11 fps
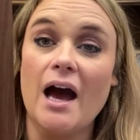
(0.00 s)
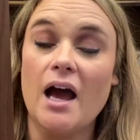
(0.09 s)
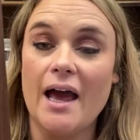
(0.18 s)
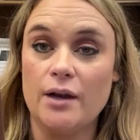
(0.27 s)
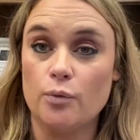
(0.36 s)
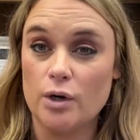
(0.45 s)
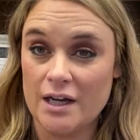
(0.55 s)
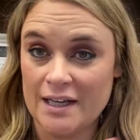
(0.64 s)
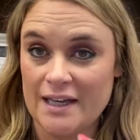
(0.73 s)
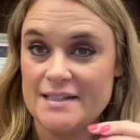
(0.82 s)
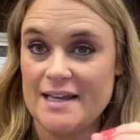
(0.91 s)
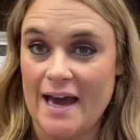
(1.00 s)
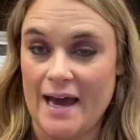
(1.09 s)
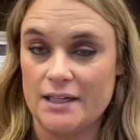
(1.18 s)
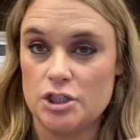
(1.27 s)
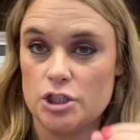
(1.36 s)
and we're gonna
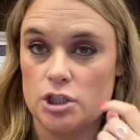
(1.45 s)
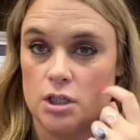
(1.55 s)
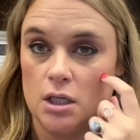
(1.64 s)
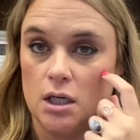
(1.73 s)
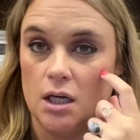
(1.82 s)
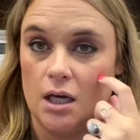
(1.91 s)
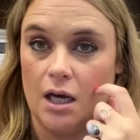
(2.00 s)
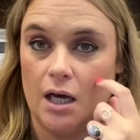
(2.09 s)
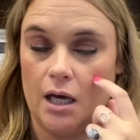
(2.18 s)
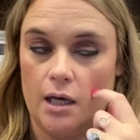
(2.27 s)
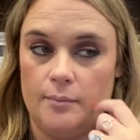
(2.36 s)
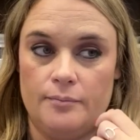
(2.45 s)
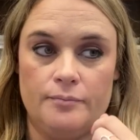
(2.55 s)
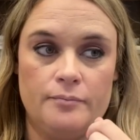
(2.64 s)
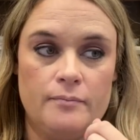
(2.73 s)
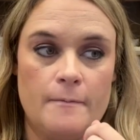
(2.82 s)
attach
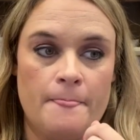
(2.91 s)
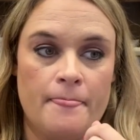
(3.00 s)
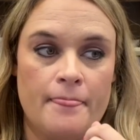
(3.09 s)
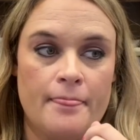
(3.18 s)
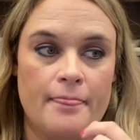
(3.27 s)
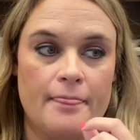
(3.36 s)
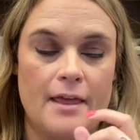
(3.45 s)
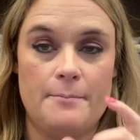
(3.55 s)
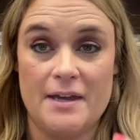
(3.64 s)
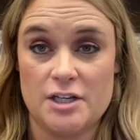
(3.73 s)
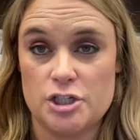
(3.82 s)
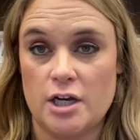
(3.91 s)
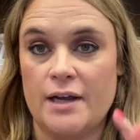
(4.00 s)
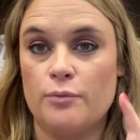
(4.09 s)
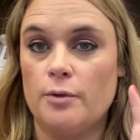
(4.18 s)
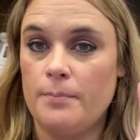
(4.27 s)
a picture,
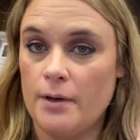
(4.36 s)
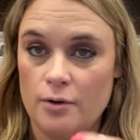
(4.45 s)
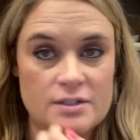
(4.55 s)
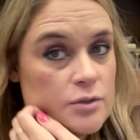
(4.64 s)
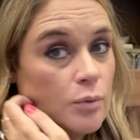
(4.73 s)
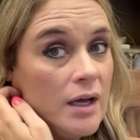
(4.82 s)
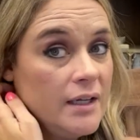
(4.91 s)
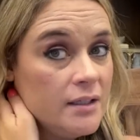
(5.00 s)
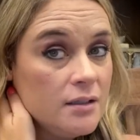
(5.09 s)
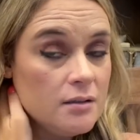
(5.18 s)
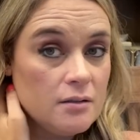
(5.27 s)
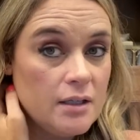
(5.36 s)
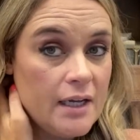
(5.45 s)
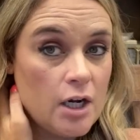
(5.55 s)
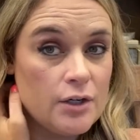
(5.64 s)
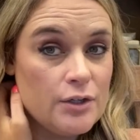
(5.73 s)
and we'll post one
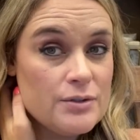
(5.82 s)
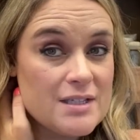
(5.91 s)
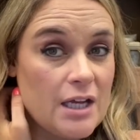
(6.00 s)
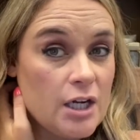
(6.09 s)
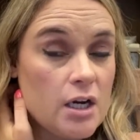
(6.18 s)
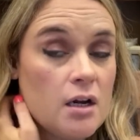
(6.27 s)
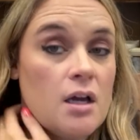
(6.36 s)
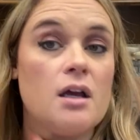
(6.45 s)
in our newsletter